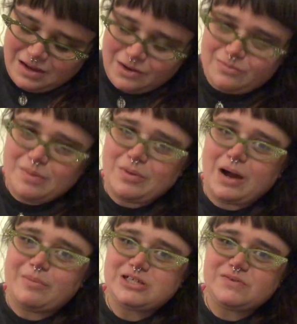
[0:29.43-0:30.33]
I don't remember
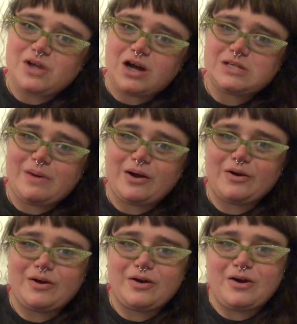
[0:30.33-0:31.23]
how much I've talked about
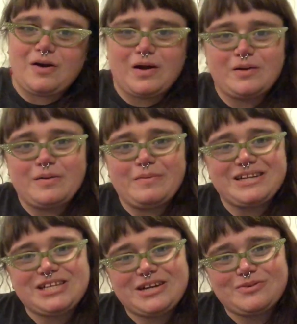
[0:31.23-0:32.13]
her on
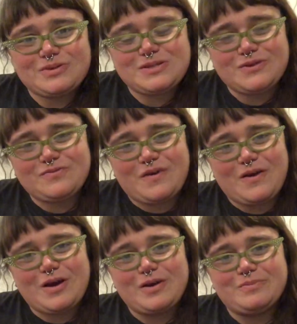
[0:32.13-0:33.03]
my channel so
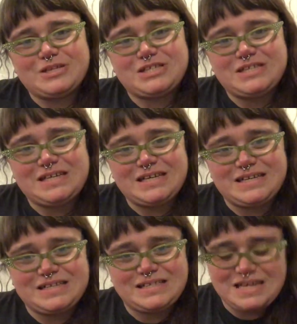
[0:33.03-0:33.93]
far, but she
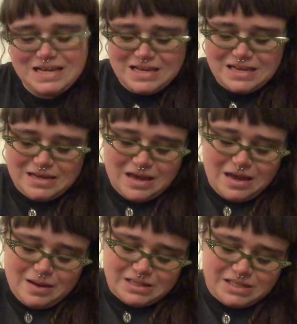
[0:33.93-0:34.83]
is
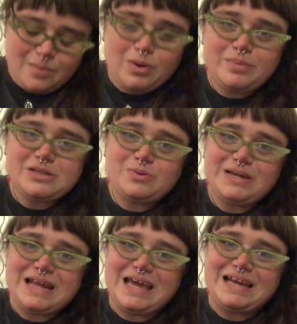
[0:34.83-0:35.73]
somewhere
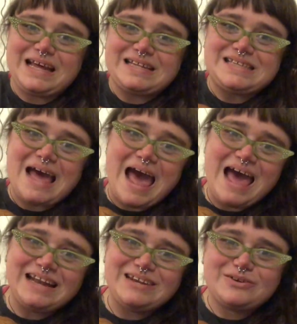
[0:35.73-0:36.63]
between 8 and
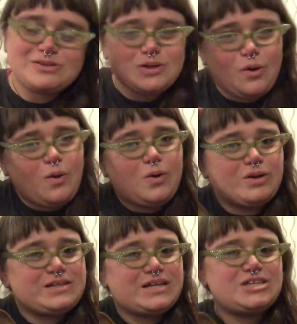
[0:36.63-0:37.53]
10 years
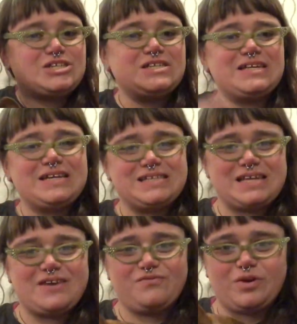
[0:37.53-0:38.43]
old. She is
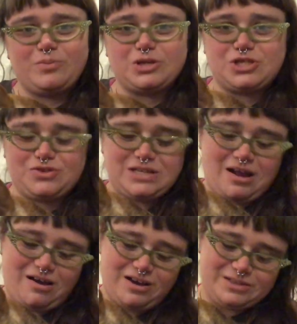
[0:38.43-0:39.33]
a former street
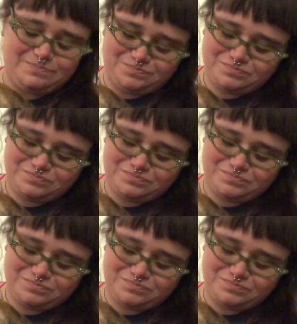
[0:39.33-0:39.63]
dog.